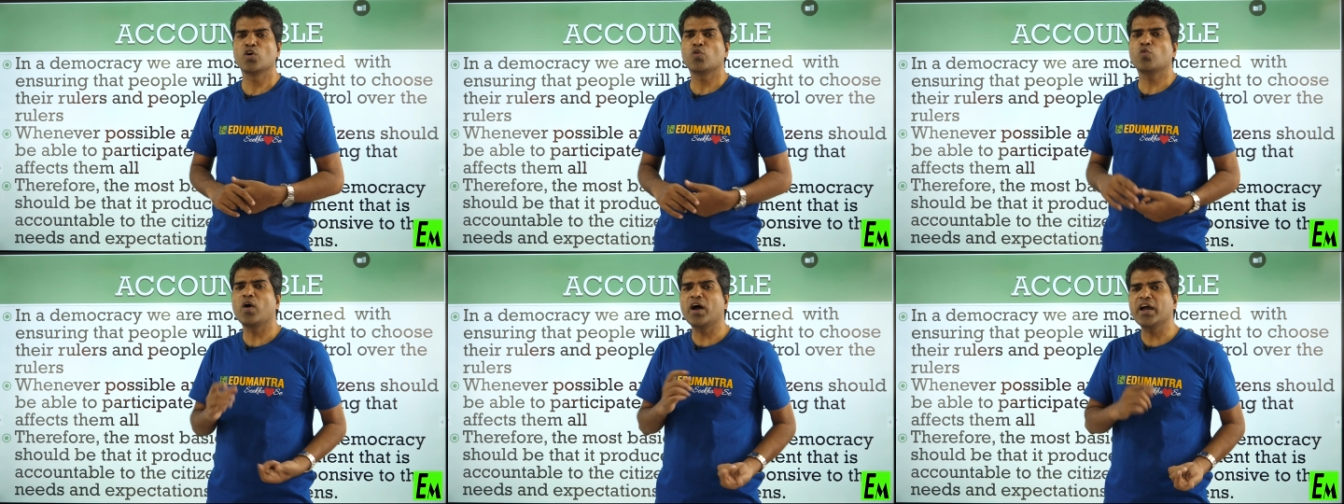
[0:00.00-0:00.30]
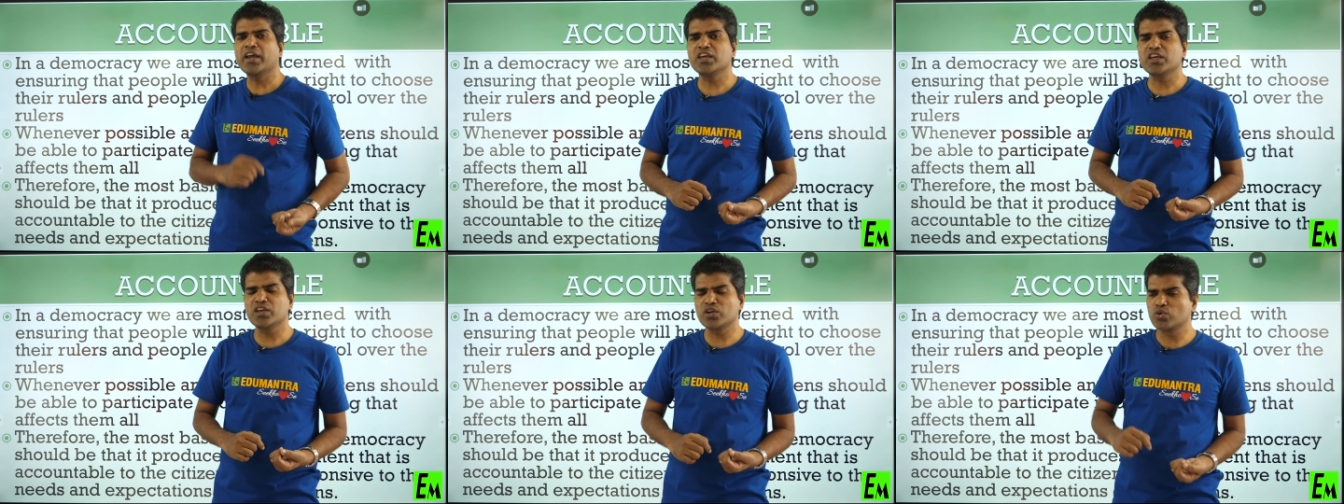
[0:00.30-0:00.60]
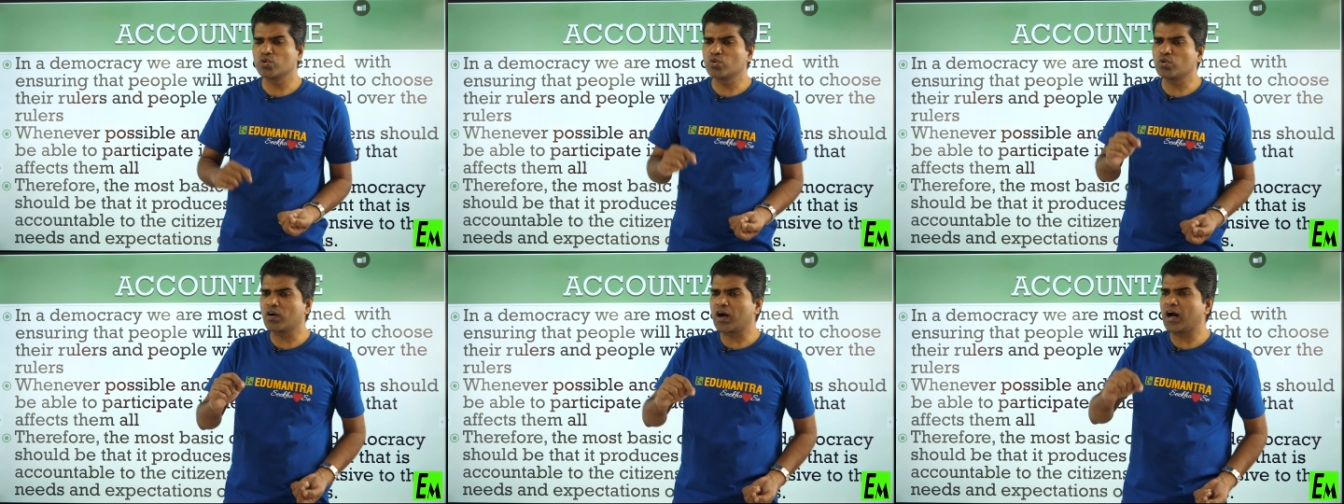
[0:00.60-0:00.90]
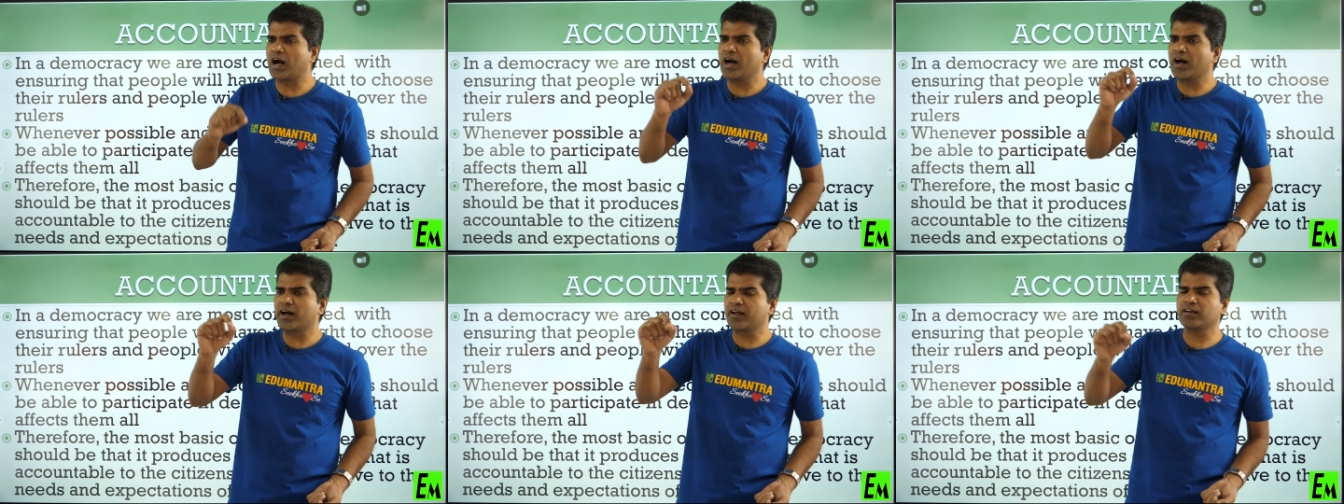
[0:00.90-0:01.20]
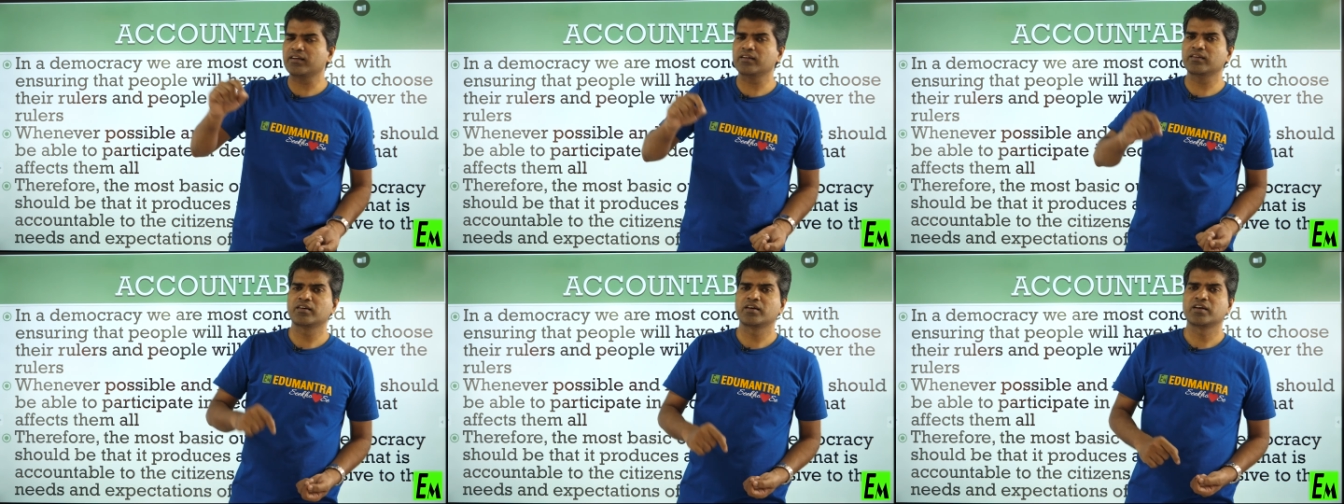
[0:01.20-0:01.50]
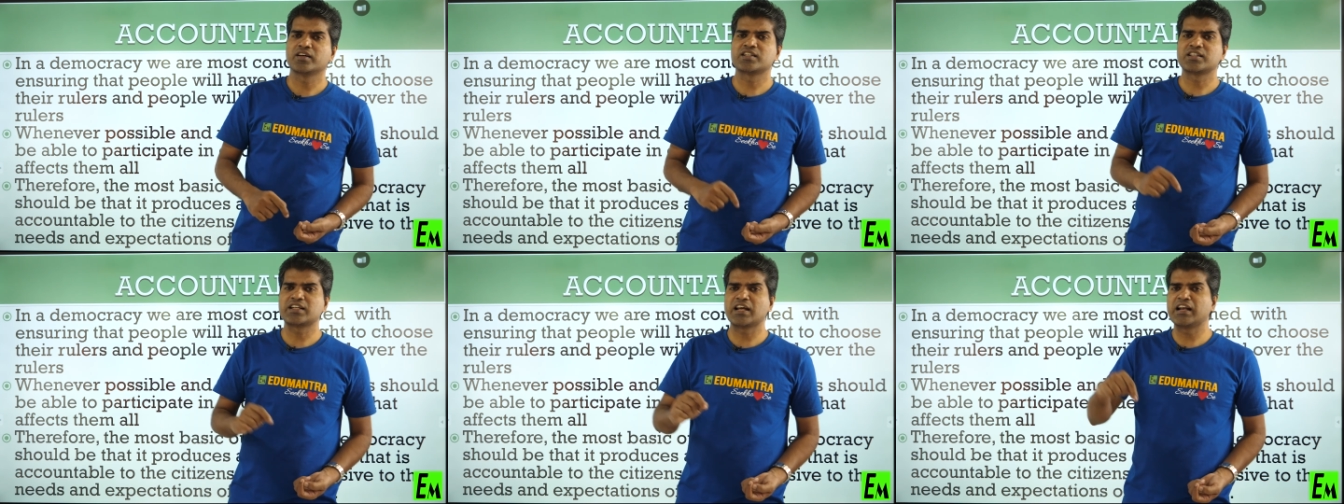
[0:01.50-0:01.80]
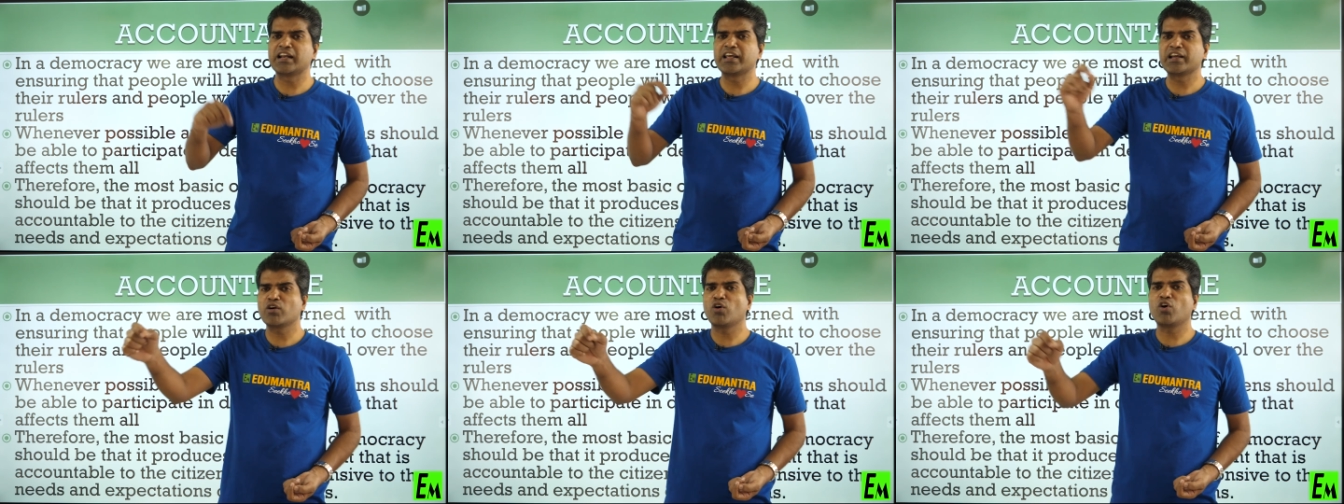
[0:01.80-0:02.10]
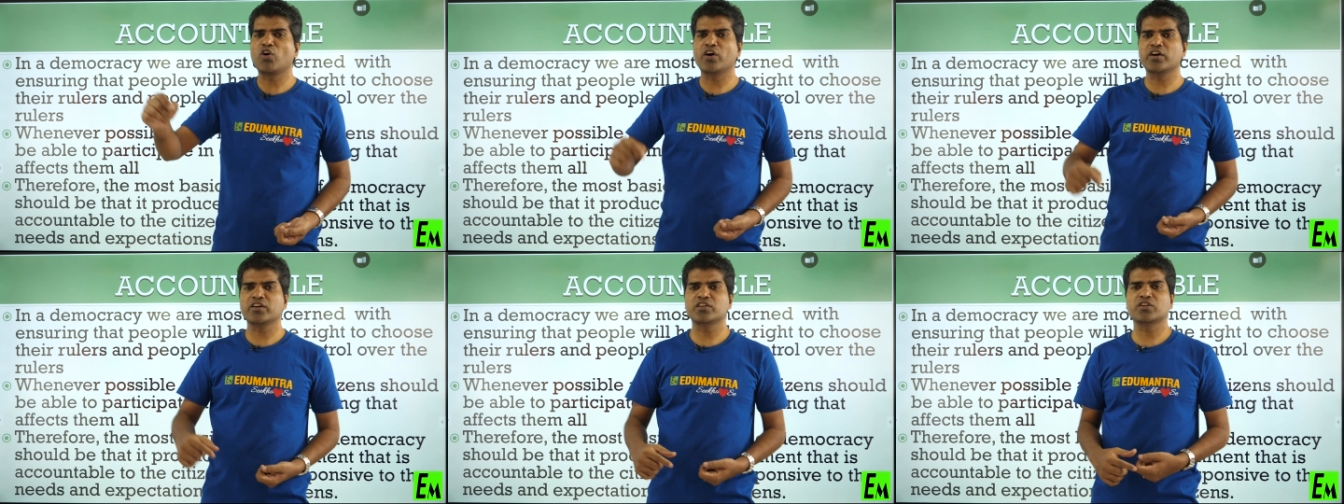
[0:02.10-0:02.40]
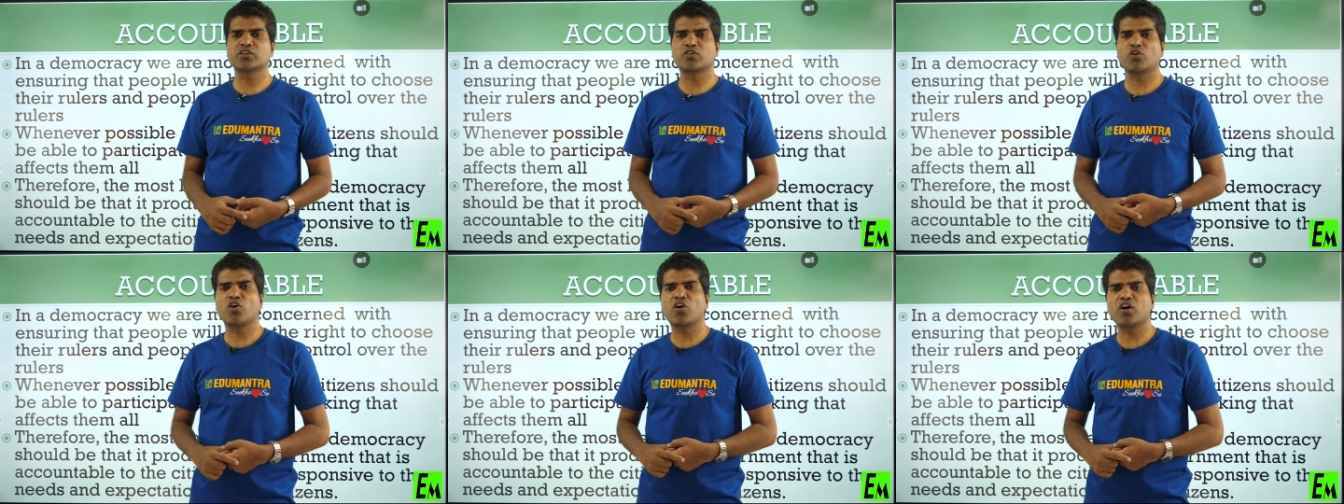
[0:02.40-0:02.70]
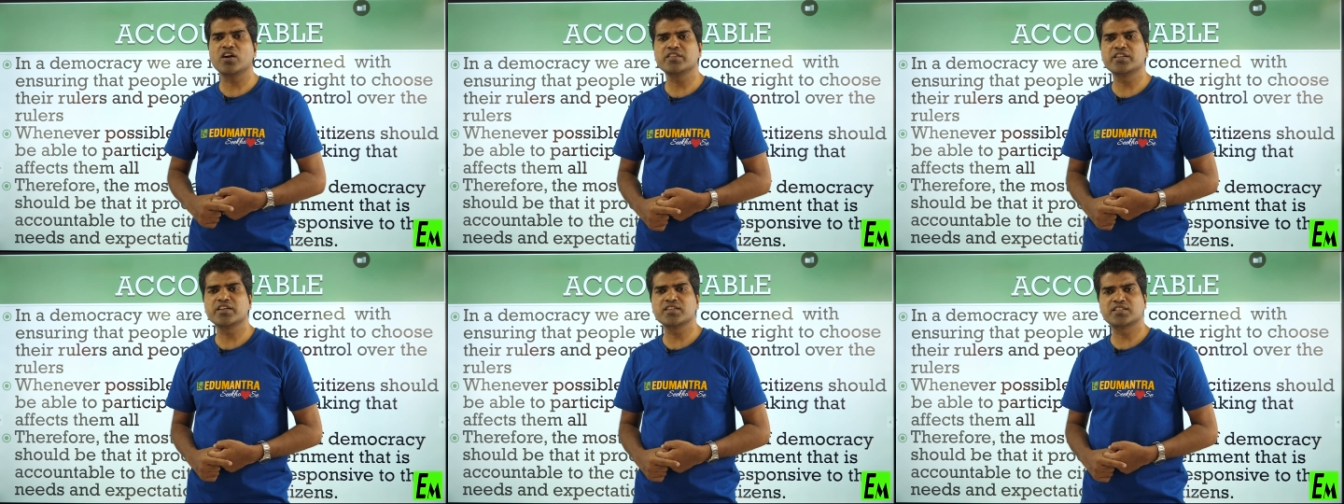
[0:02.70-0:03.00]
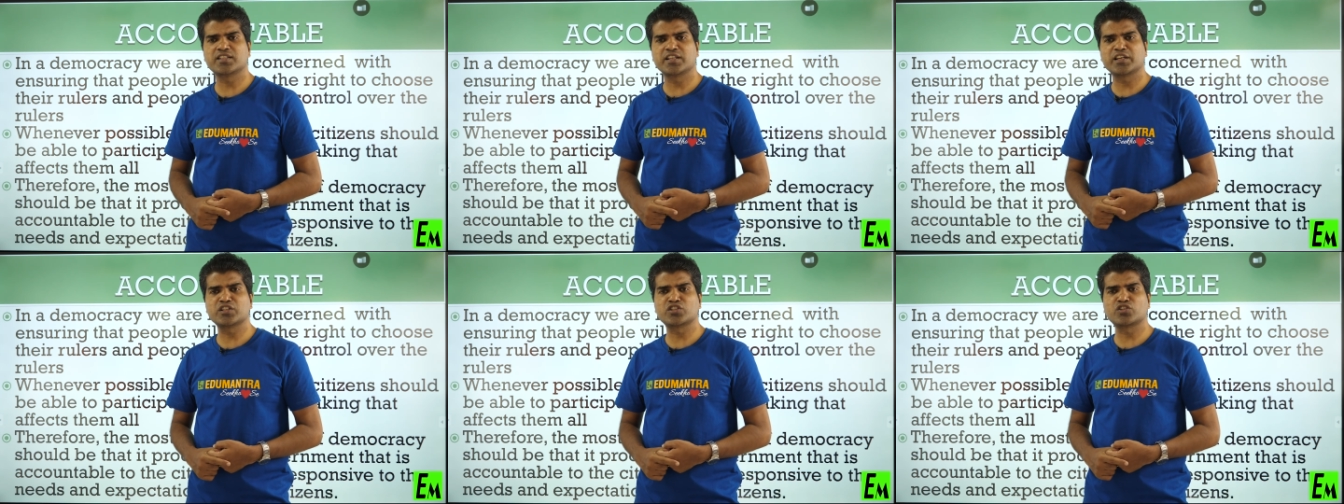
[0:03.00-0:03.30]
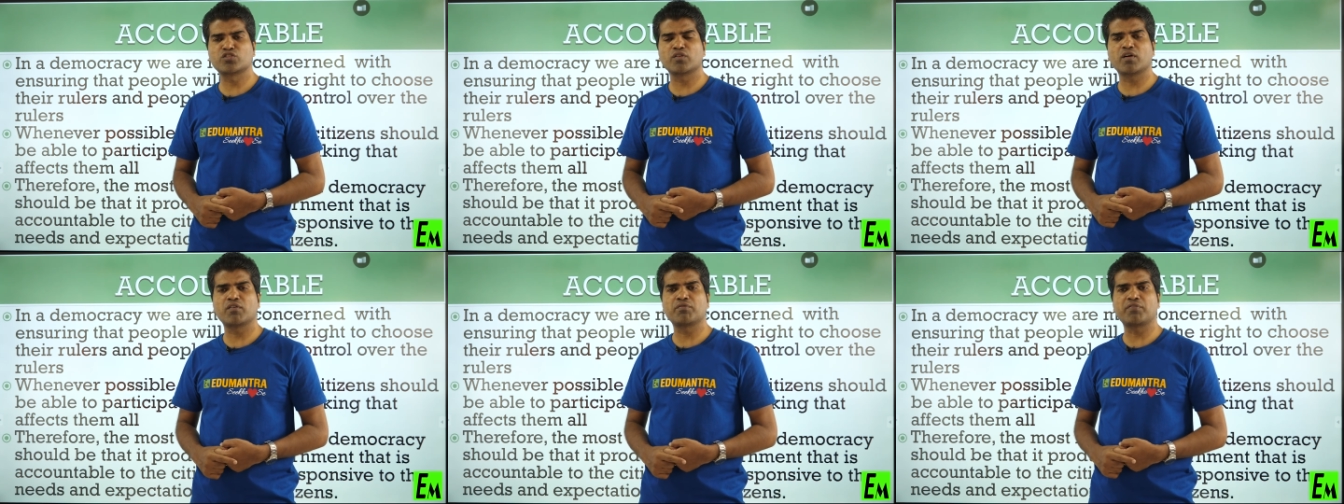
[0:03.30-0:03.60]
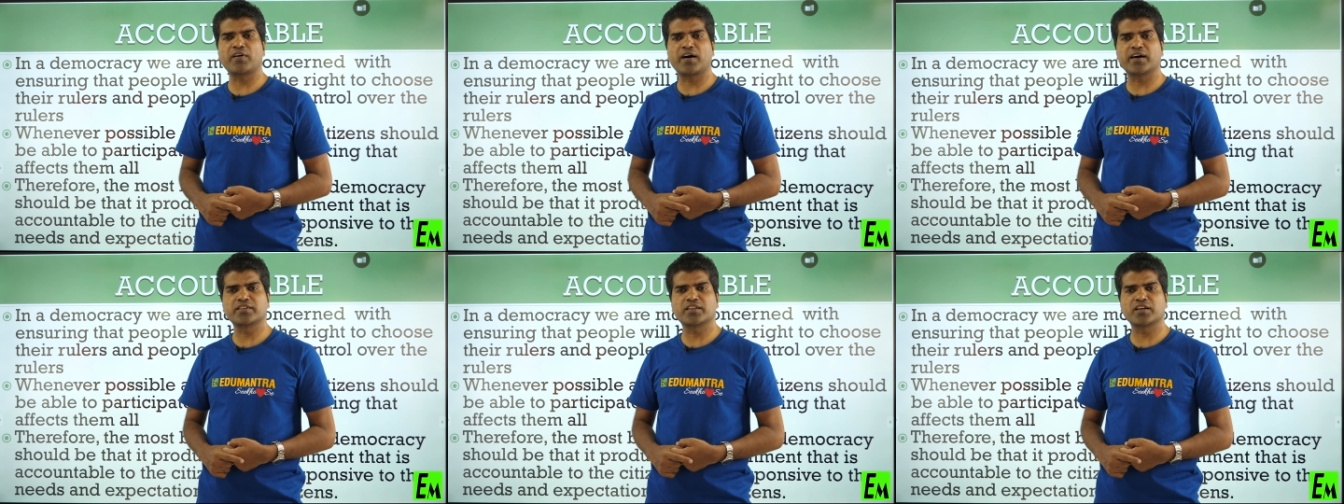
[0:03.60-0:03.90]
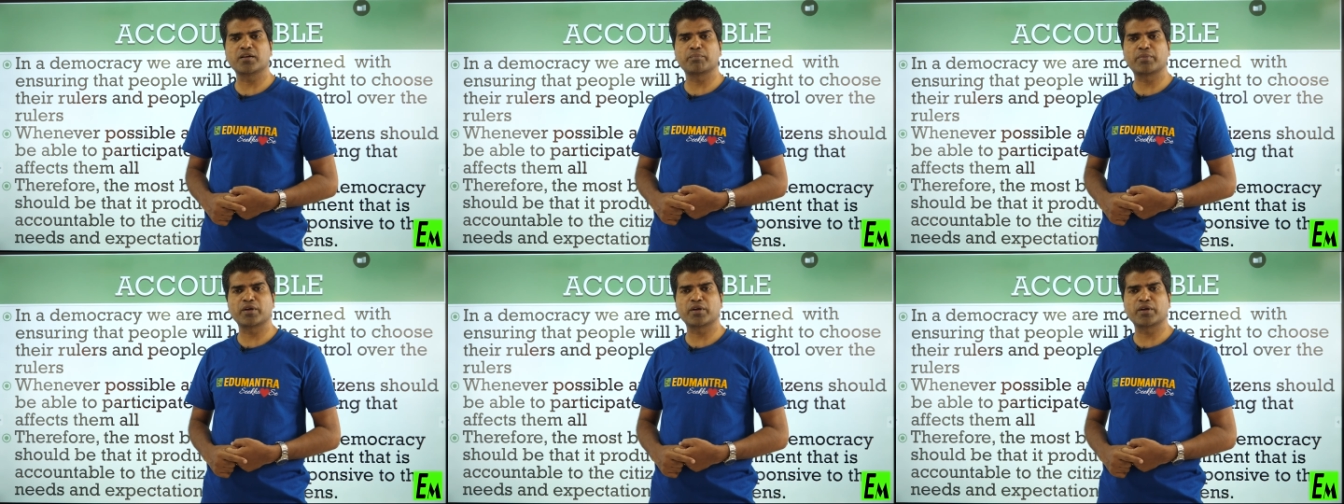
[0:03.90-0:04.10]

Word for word: Why you are telling all these things to your father?